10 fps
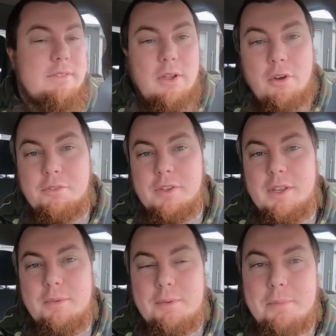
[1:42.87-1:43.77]

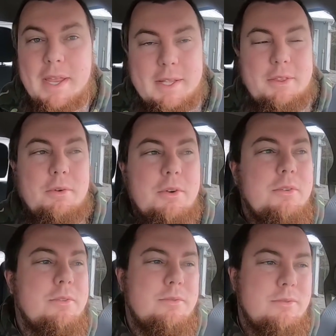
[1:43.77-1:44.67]
hopefully we make it
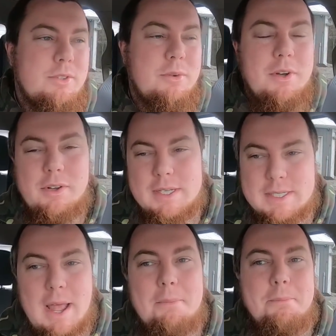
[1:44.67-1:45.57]
through so we don't get
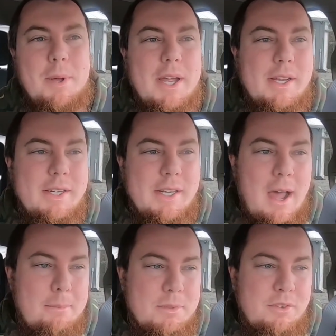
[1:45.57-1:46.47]
stopped by any
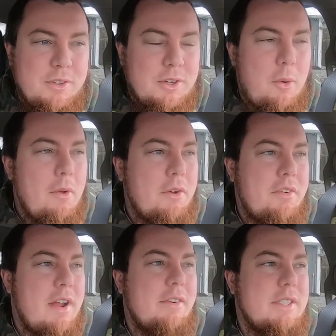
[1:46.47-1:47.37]
cops for the
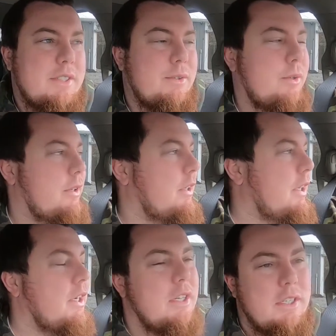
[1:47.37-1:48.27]
coronavirus or
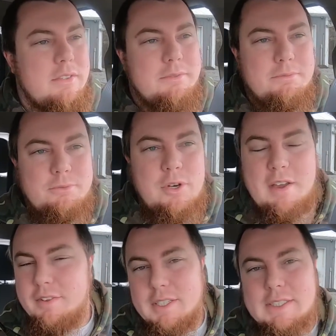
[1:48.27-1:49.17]

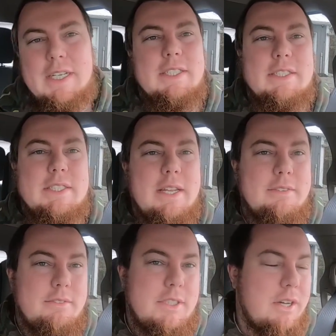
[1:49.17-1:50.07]
traveling state to
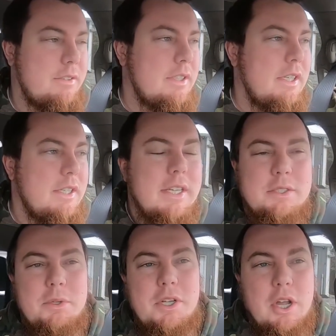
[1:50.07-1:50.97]
state. So
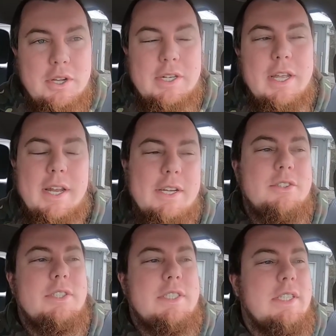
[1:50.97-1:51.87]
this one could get
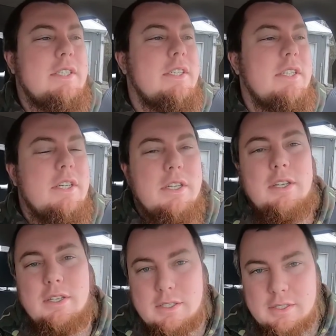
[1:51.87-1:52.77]
interesting.
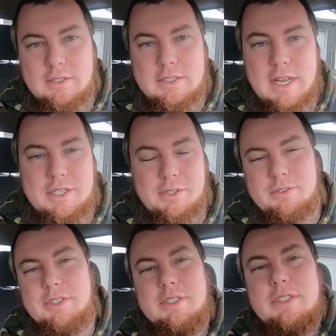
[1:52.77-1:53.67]
Stay
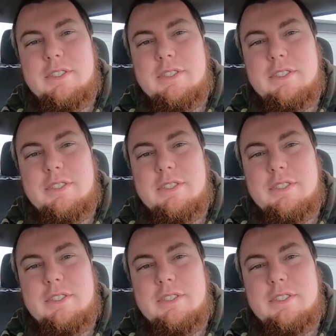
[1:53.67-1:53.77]
tuned.